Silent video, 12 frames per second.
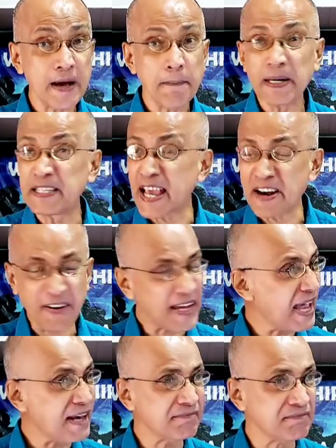But there
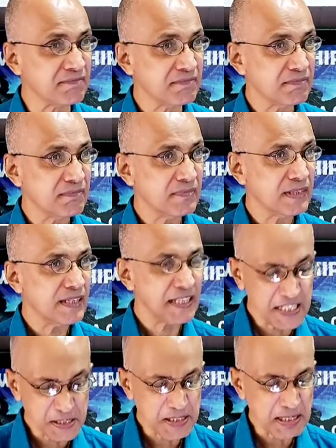again,
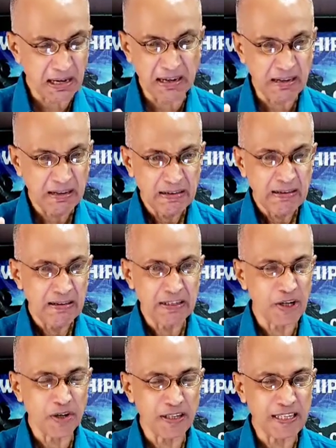he's let